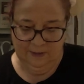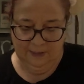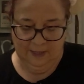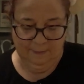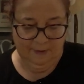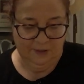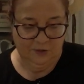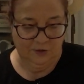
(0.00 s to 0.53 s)

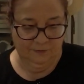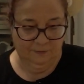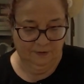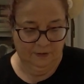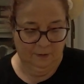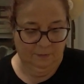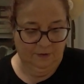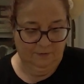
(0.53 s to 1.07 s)
I bet you a
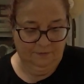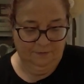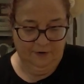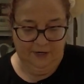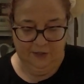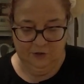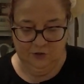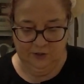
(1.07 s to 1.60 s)
little bit of
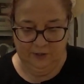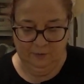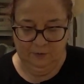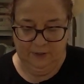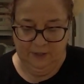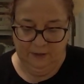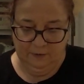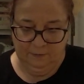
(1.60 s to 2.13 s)
fray check
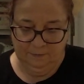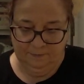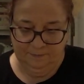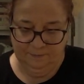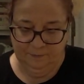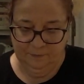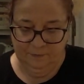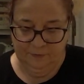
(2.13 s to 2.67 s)
would help
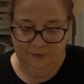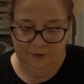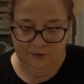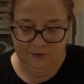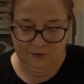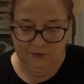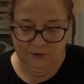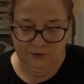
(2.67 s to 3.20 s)
with
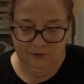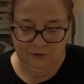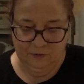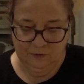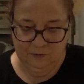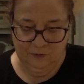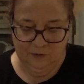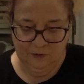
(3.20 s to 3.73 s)
this too.
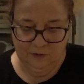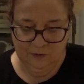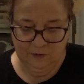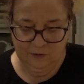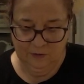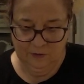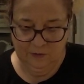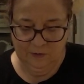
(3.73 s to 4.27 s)

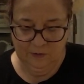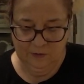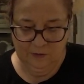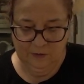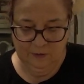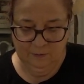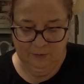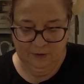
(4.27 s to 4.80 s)

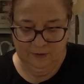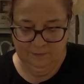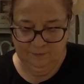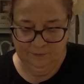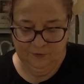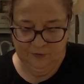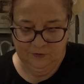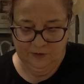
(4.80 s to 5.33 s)
But
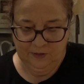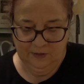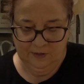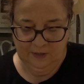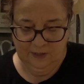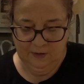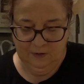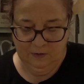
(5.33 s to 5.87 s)
just
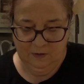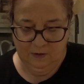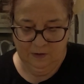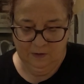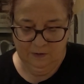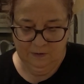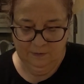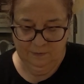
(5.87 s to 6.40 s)
getting that
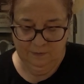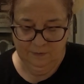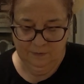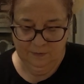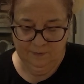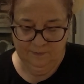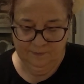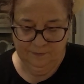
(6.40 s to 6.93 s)
all
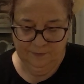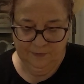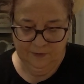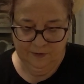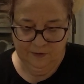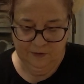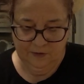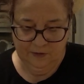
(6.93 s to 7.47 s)

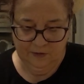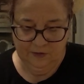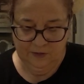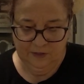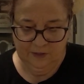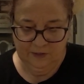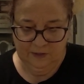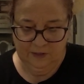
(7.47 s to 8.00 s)
tucked
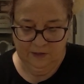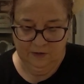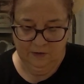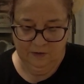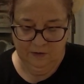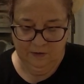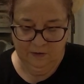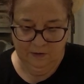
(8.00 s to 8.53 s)
in there.
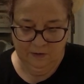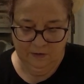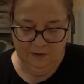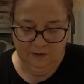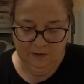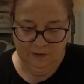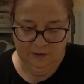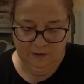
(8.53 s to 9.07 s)

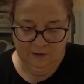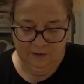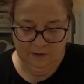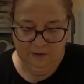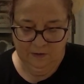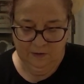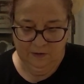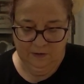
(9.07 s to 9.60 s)

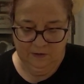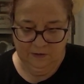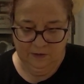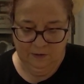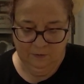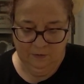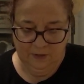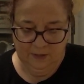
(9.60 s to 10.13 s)
I
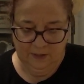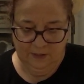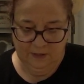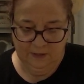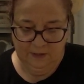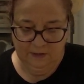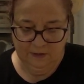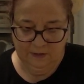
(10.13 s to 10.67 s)
don't want
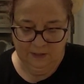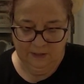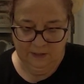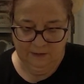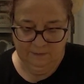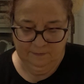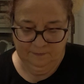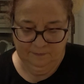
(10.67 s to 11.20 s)
anything to like
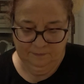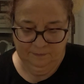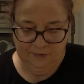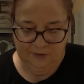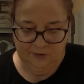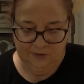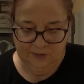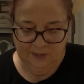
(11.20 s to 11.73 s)

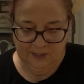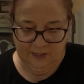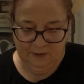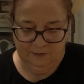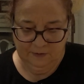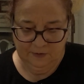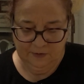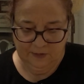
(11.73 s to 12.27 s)
sticking
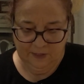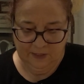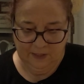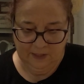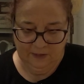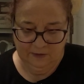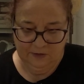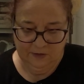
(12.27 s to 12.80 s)
out the
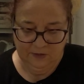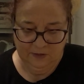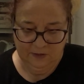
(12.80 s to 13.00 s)
sides.